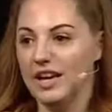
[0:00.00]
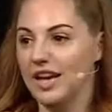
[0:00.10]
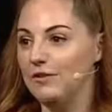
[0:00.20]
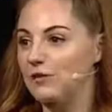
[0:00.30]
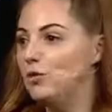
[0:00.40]

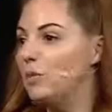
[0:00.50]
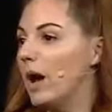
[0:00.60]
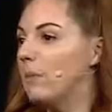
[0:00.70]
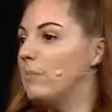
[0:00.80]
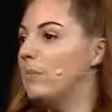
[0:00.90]
And if you
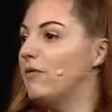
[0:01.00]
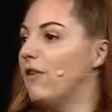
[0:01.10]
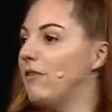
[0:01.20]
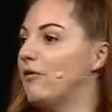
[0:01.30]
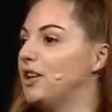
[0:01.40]
become above
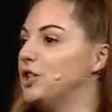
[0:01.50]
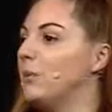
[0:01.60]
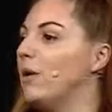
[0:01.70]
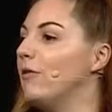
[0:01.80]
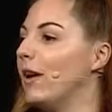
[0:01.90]
average
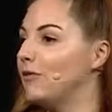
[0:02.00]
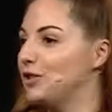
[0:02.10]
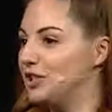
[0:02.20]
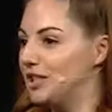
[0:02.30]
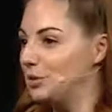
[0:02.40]

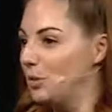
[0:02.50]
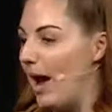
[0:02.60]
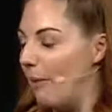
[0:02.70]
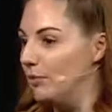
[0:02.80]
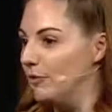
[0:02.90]
things will
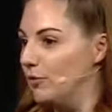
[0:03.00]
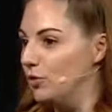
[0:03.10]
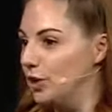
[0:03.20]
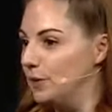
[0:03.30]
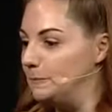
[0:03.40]
happen for
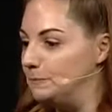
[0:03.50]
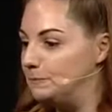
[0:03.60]
you.